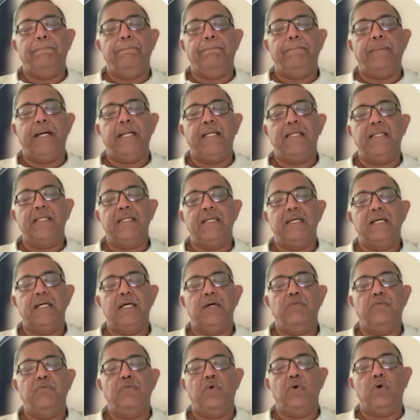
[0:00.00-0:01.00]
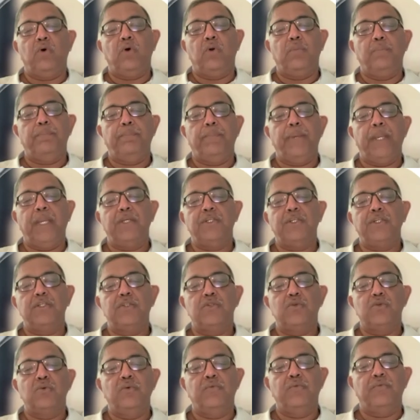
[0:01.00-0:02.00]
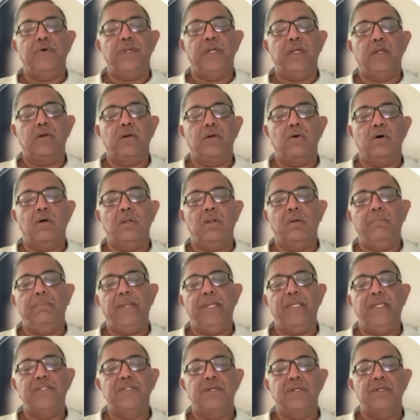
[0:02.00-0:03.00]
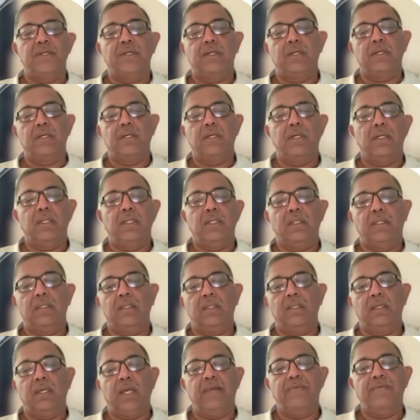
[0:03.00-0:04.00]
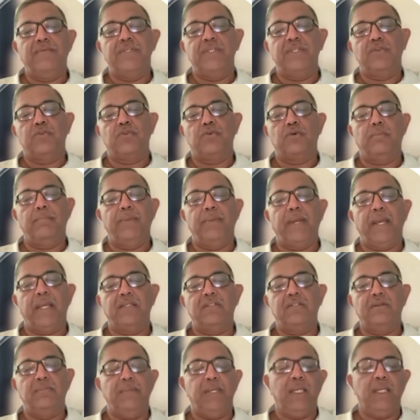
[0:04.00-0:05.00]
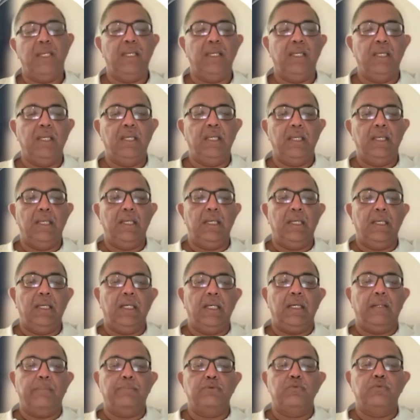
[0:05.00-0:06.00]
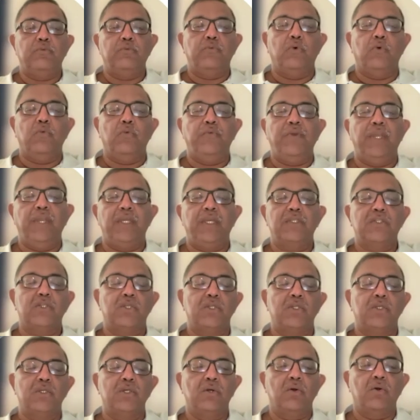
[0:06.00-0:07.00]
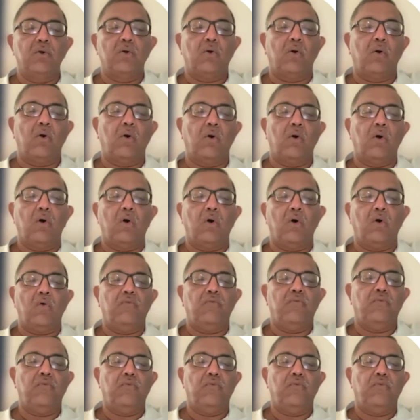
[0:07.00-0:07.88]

But for patients who have undergone major IVC thrombectomy, up to 4 weeks of